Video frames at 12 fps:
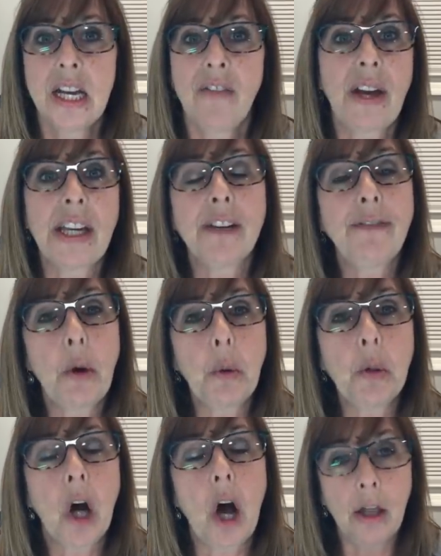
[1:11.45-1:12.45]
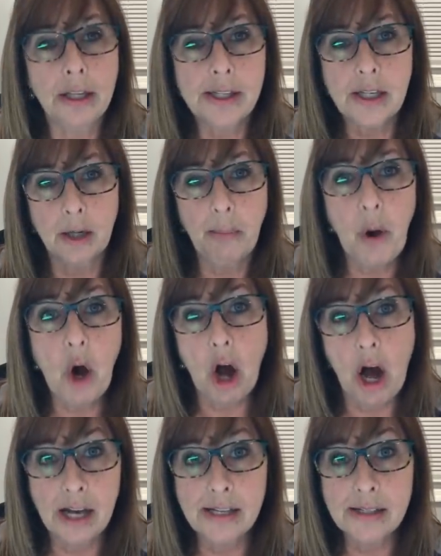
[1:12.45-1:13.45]
if I get a phone call, it's going to
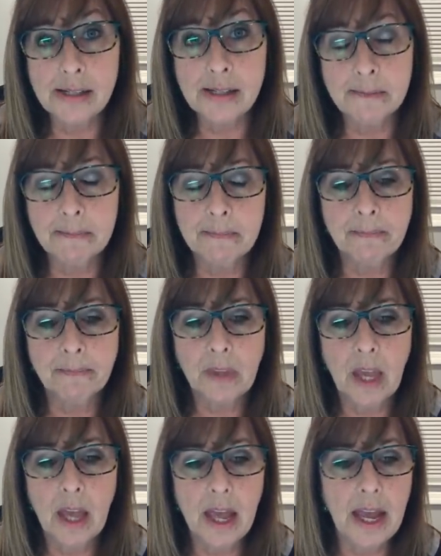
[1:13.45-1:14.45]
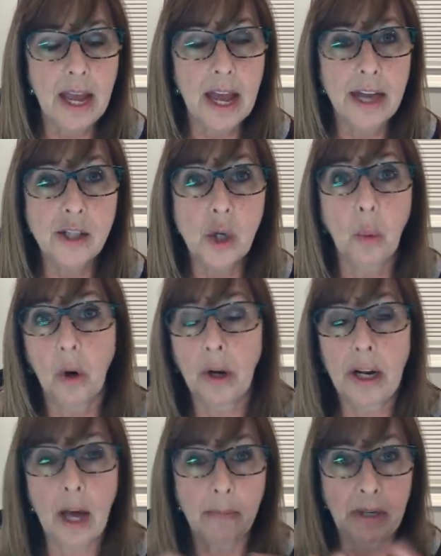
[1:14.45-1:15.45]
pause. And don't
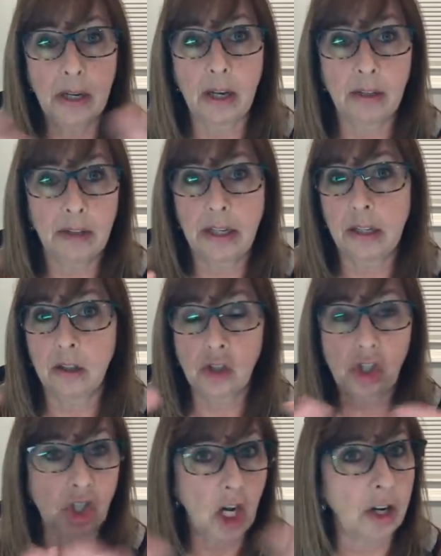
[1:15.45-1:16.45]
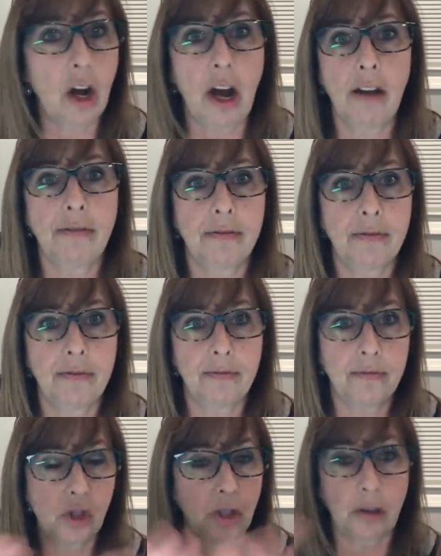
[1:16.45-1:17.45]
worry, I'm going to like shut it off,
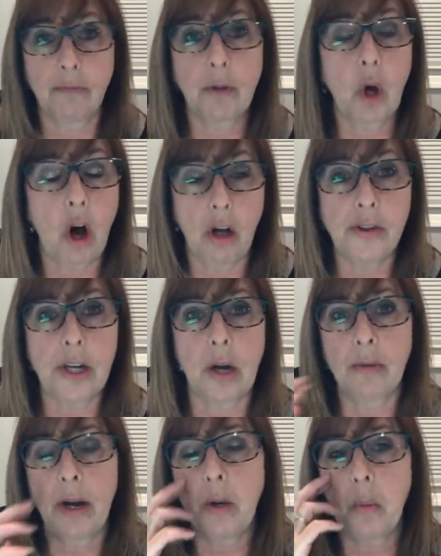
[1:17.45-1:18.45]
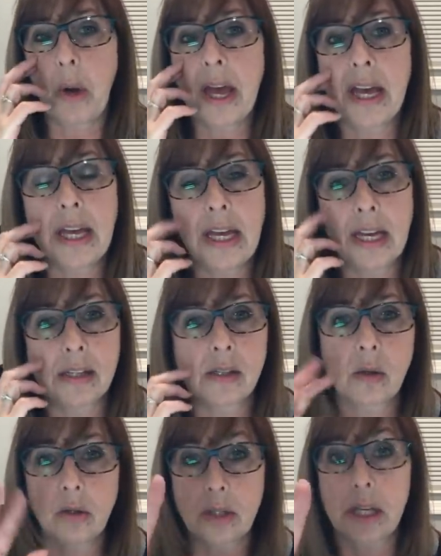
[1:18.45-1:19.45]
shut the call down right away. And
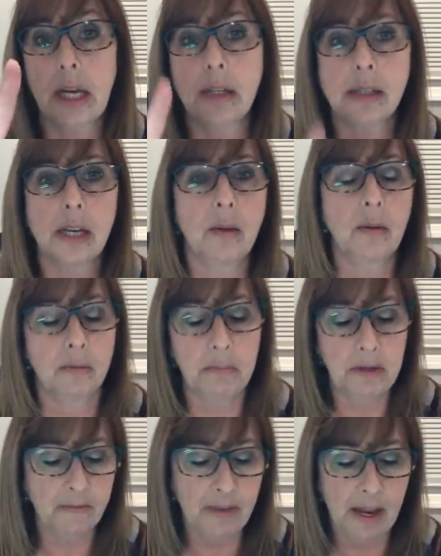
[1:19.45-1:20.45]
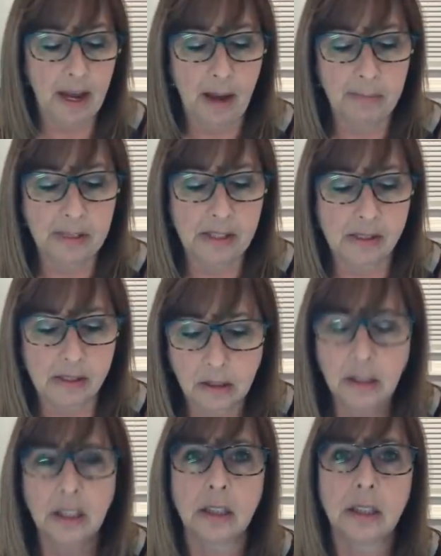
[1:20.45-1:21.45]
so just hang tight with me if that happens.
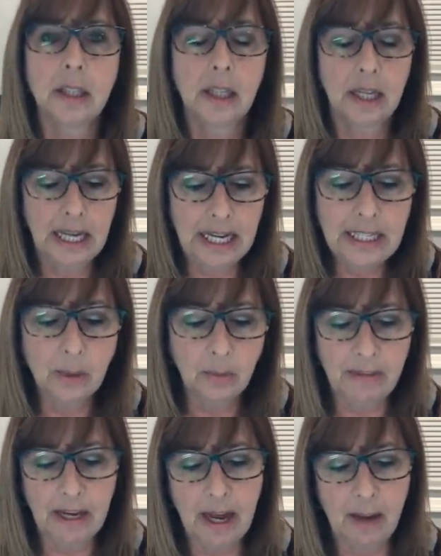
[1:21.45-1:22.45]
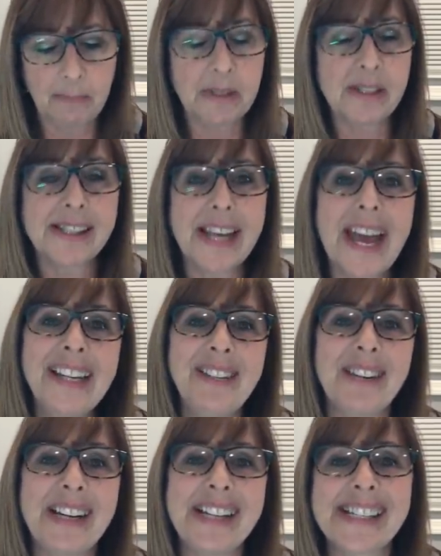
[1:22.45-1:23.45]
Oh, hate it when that happens.
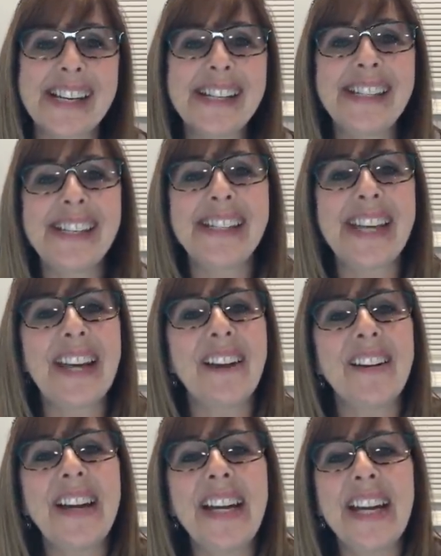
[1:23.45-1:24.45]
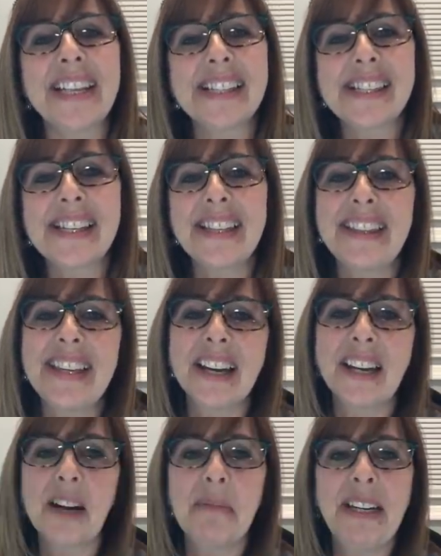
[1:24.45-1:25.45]
Anyways, I see Terry and Cynthia
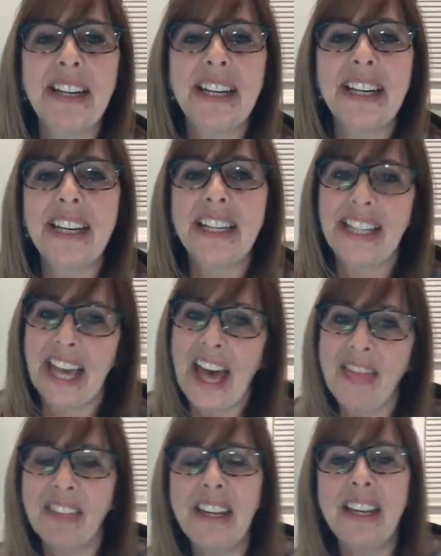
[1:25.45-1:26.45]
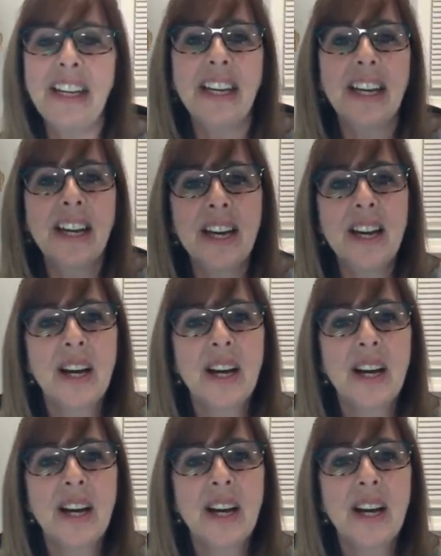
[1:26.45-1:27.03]
coming in and Kathy.